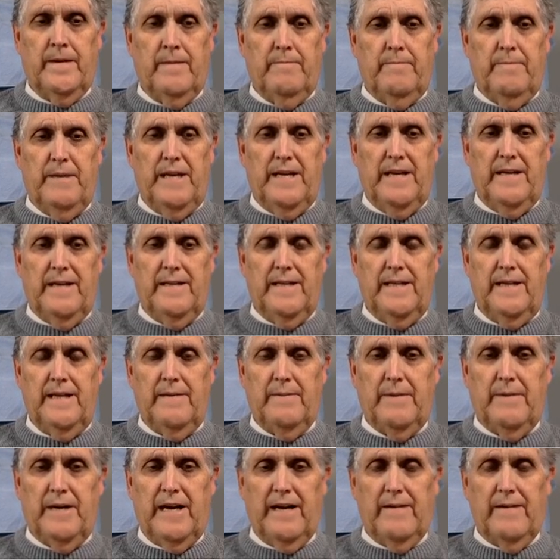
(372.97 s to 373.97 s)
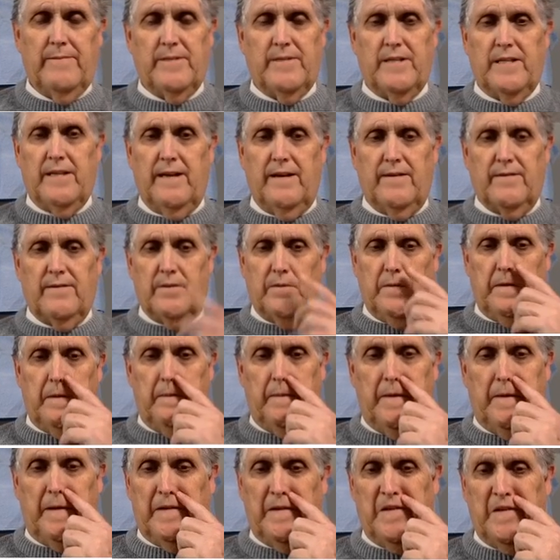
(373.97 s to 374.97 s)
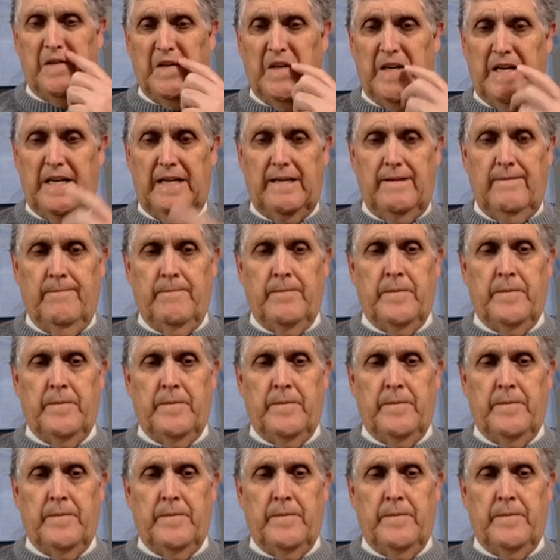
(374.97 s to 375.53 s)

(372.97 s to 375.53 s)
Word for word: B and D by themselves would have been good.